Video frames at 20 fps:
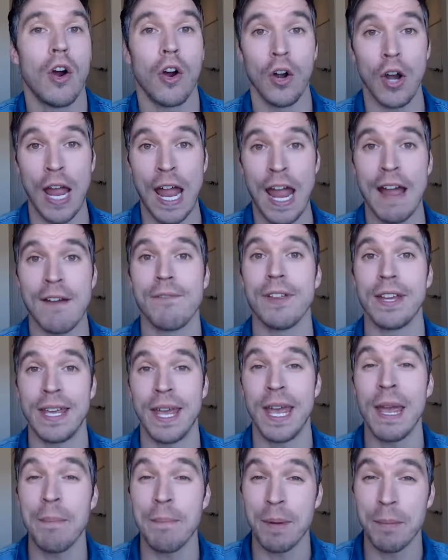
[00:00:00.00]
have the
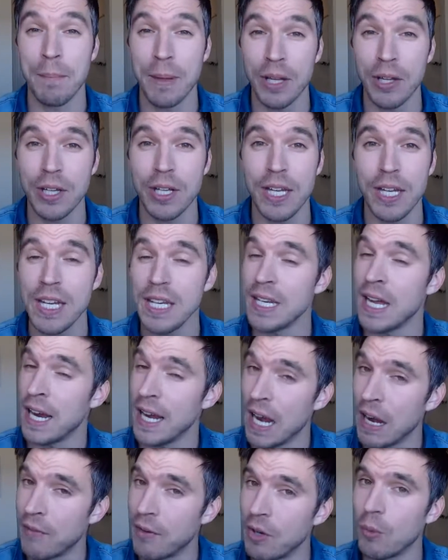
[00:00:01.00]
capability,
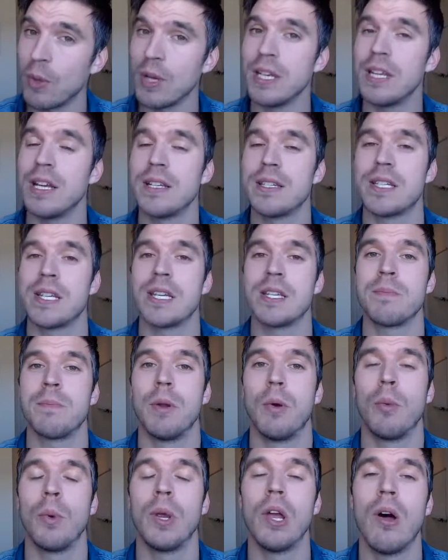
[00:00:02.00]
not everyone does this,
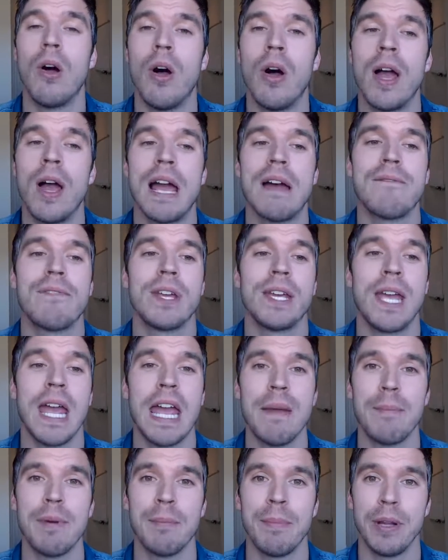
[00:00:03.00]
but we all have the
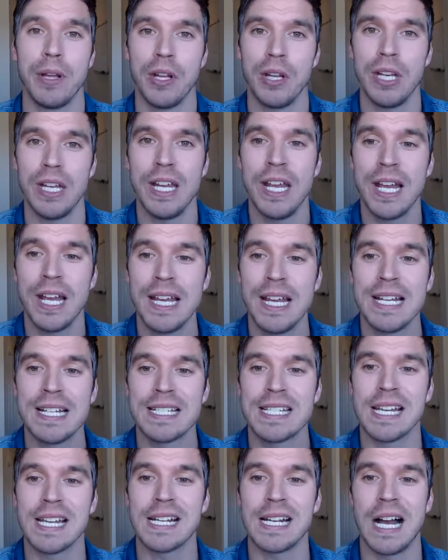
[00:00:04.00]
capability
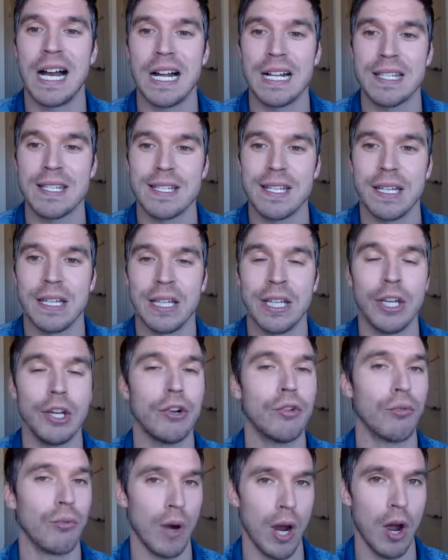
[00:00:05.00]
to constantly
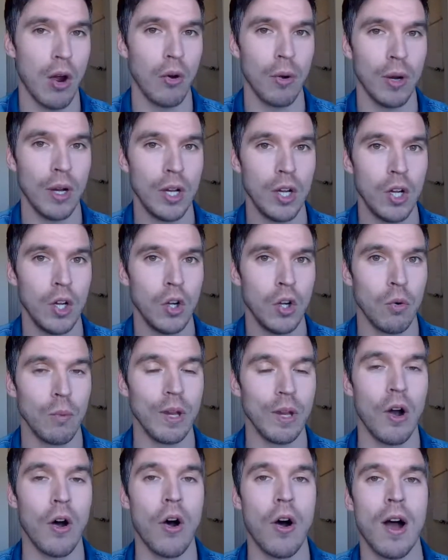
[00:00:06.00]
grow.
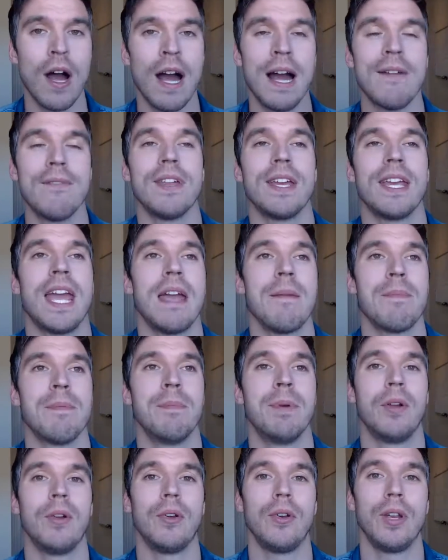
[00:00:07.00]
We all have the
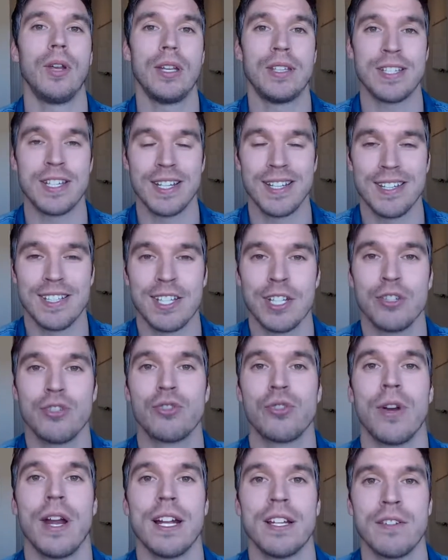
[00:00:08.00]
capability to
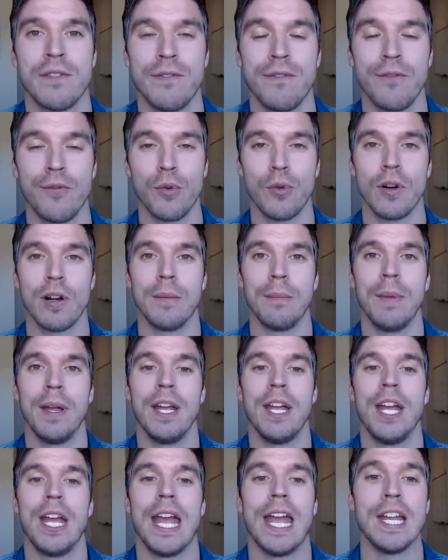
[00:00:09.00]
transform
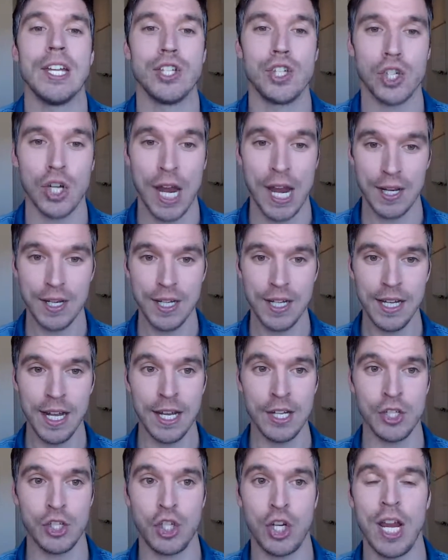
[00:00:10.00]
and
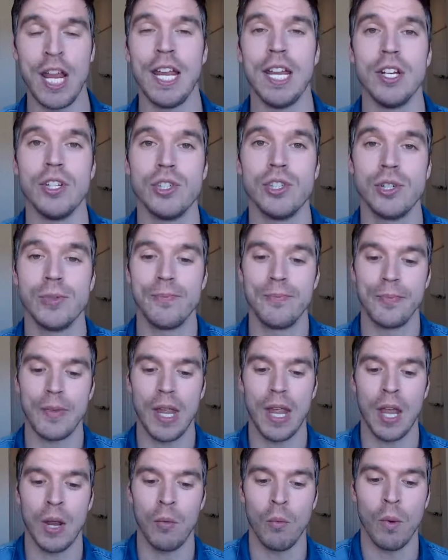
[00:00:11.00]
change.
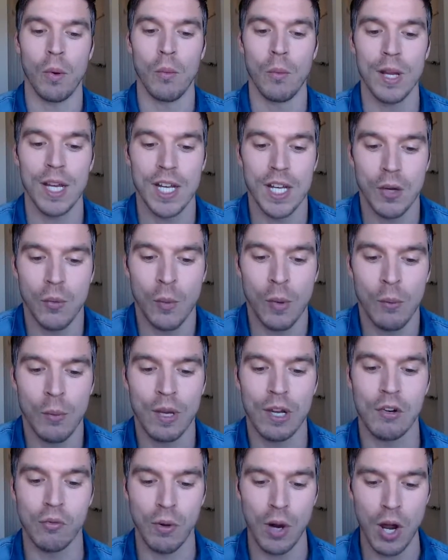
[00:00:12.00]
And when we
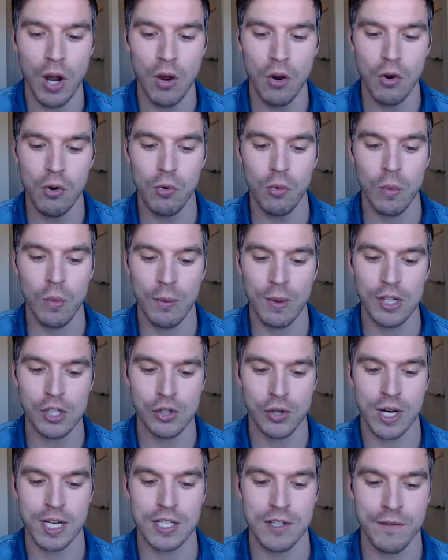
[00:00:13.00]
grow, when we
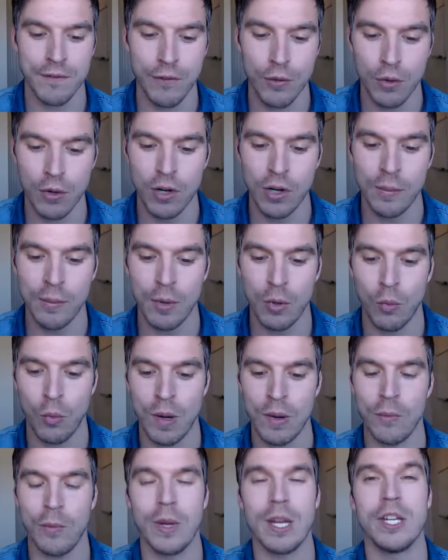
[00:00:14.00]
transform,
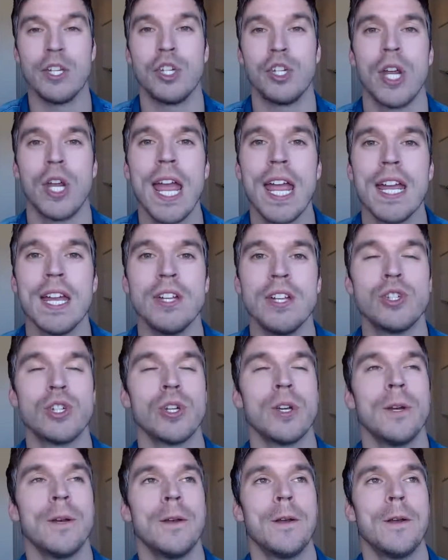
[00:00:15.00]
when we change,